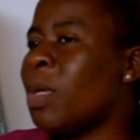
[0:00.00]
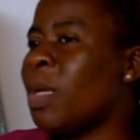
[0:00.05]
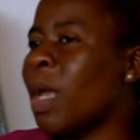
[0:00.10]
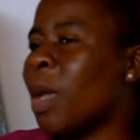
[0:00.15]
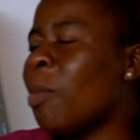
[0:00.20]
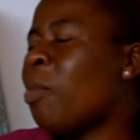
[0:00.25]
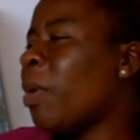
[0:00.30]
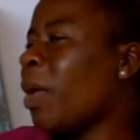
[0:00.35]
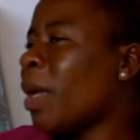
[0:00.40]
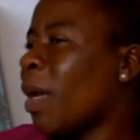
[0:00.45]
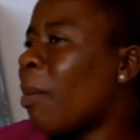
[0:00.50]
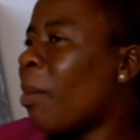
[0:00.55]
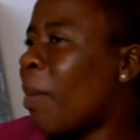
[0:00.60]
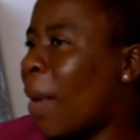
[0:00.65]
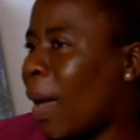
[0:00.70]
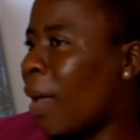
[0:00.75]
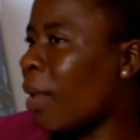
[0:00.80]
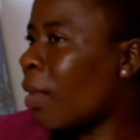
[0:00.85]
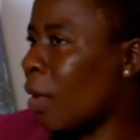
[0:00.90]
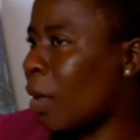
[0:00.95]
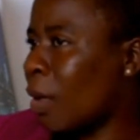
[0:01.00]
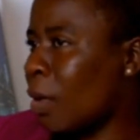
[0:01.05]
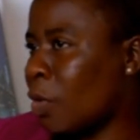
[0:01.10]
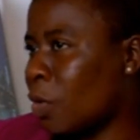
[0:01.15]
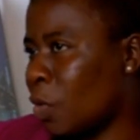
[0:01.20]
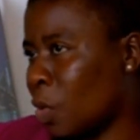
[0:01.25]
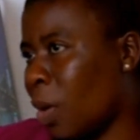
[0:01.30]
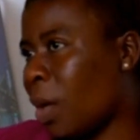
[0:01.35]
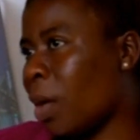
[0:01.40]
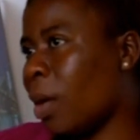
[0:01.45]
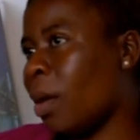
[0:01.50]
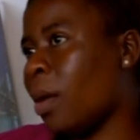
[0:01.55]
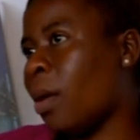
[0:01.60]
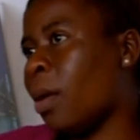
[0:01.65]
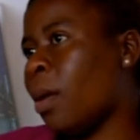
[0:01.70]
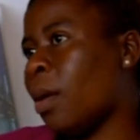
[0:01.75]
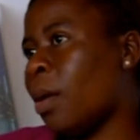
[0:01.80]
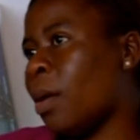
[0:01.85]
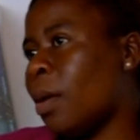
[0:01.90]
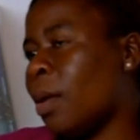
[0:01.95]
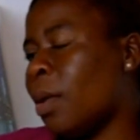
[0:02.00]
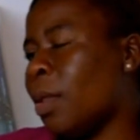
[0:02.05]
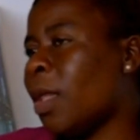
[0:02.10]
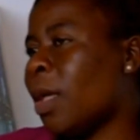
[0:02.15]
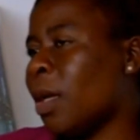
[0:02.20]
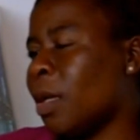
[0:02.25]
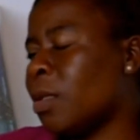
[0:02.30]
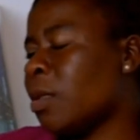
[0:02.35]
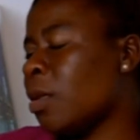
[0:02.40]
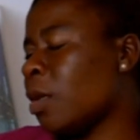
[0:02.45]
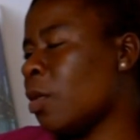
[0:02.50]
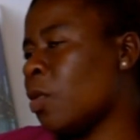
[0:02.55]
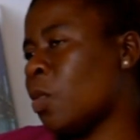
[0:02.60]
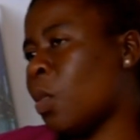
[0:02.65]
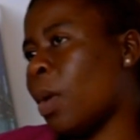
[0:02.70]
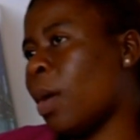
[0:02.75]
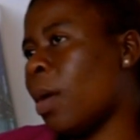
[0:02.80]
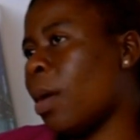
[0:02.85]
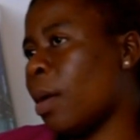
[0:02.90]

to be a better mother to her than a sex